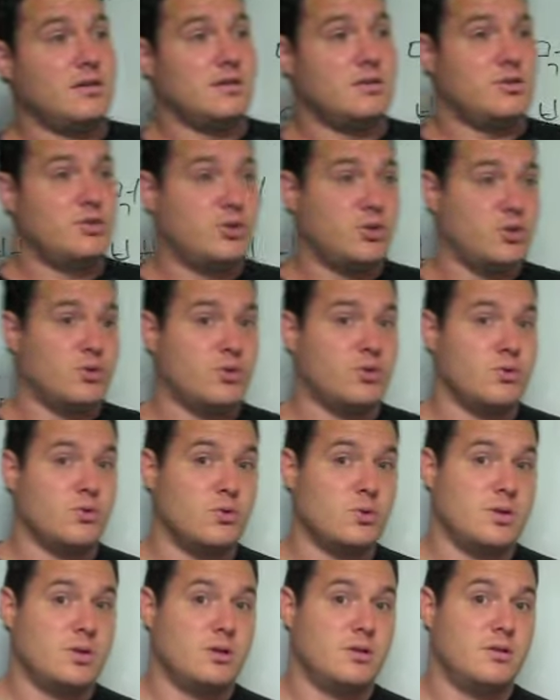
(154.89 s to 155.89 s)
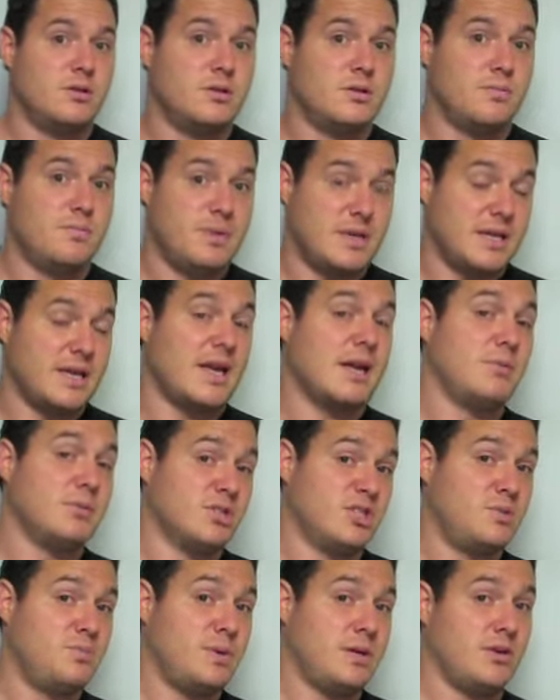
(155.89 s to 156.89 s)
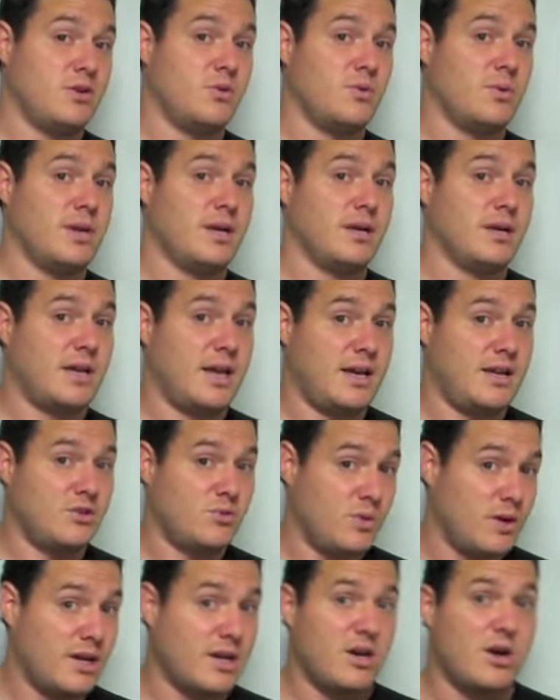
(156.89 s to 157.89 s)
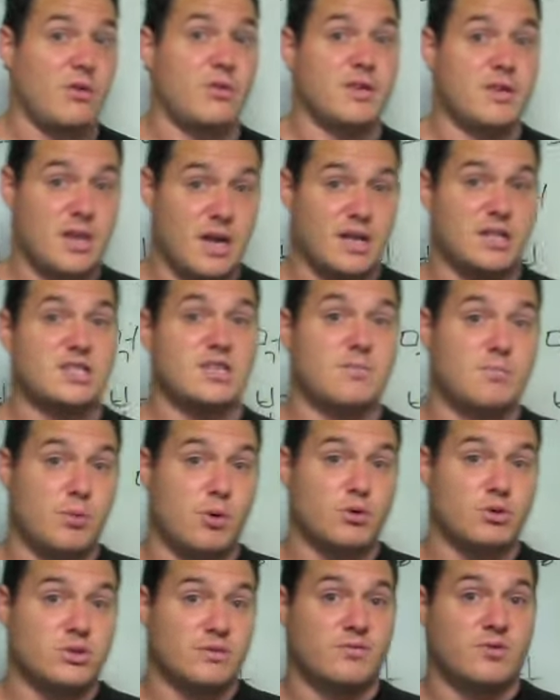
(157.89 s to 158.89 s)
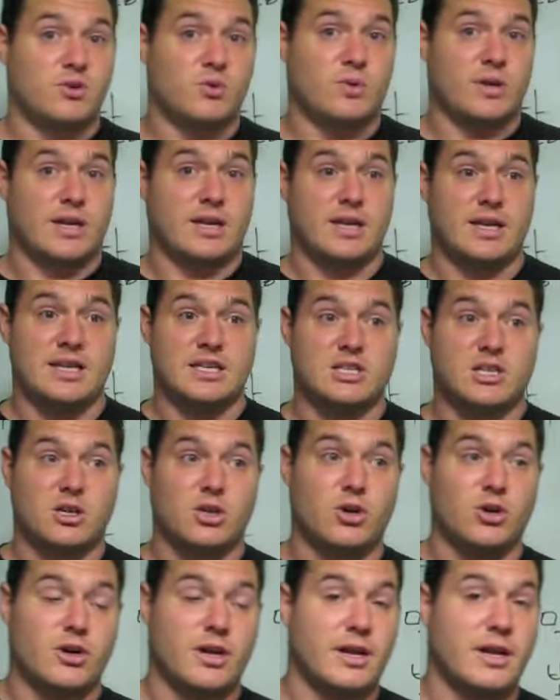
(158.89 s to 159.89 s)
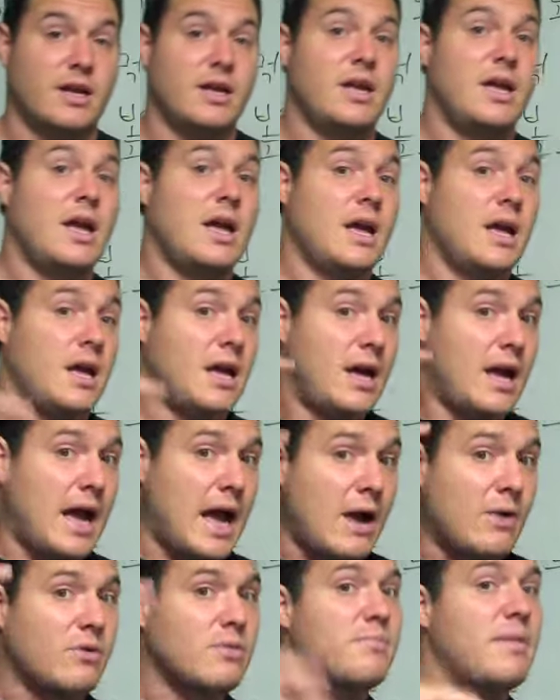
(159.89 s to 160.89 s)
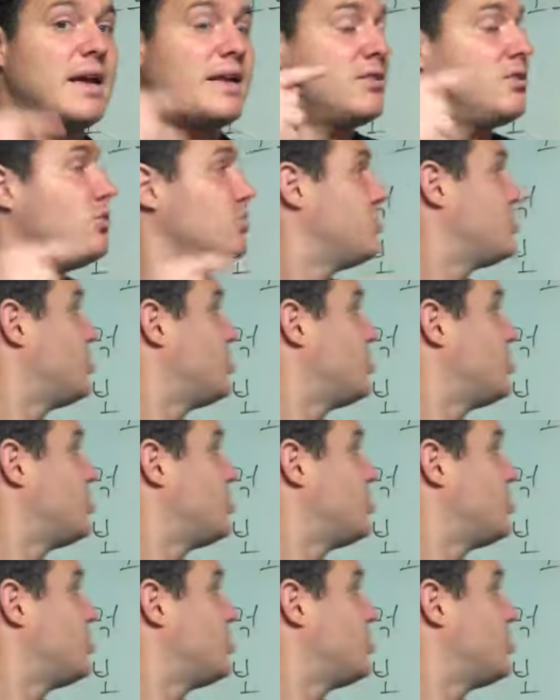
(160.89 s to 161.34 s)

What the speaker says: to being able to speak Korean, okay? It's what I call the nuts and bolts of Korean, is learning how to make those